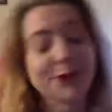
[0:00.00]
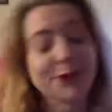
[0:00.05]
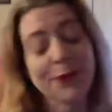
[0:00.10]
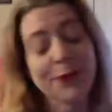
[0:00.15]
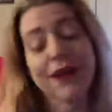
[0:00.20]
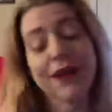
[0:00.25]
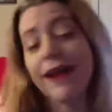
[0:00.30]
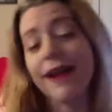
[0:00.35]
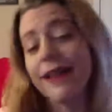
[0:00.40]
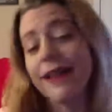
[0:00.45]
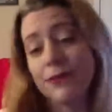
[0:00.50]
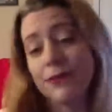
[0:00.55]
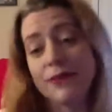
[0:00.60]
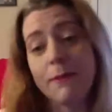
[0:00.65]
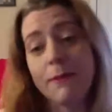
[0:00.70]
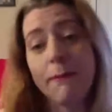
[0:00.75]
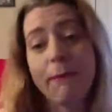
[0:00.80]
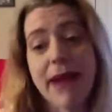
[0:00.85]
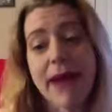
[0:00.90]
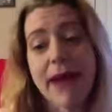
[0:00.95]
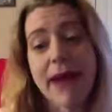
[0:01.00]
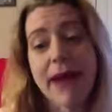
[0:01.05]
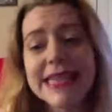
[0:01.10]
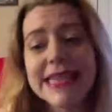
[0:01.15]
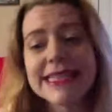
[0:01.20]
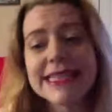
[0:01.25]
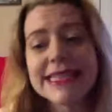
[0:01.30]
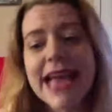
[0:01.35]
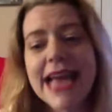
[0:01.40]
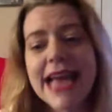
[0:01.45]
to God, there was a bat.
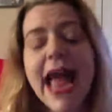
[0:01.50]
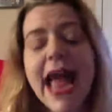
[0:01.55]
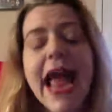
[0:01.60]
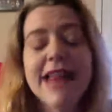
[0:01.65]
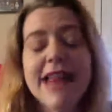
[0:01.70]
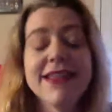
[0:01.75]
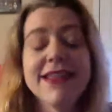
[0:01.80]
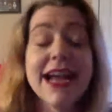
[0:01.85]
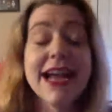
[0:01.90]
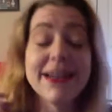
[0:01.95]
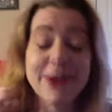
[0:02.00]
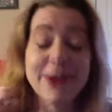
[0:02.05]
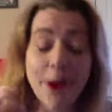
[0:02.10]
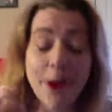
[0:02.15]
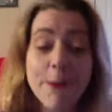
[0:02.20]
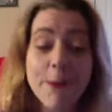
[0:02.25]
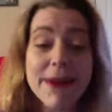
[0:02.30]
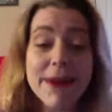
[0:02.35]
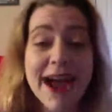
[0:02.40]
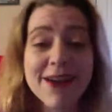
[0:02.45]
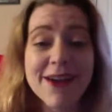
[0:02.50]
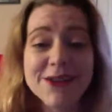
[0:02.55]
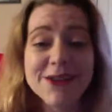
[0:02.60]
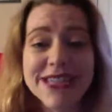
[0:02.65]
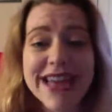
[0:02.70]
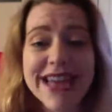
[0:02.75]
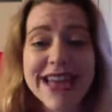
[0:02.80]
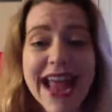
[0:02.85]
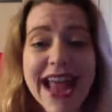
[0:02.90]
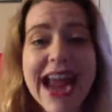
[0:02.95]
And they had an open house
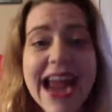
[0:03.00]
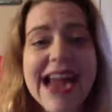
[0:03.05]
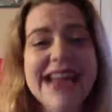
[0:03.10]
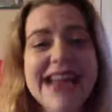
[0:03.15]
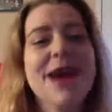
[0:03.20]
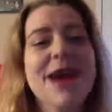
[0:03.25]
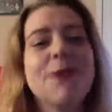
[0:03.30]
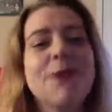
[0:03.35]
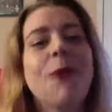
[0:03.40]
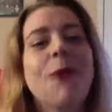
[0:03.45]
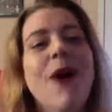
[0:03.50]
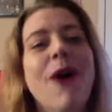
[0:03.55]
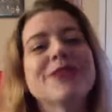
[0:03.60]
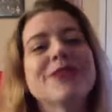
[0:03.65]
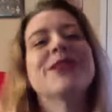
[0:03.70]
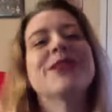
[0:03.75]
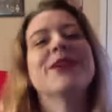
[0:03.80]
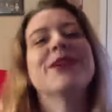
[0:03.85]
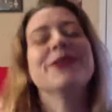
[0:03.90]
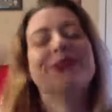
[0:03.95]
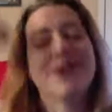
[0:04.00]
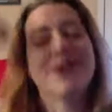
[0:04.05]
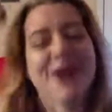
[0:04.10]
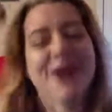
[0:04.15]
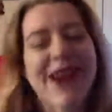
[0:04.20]
today. And I watched her try to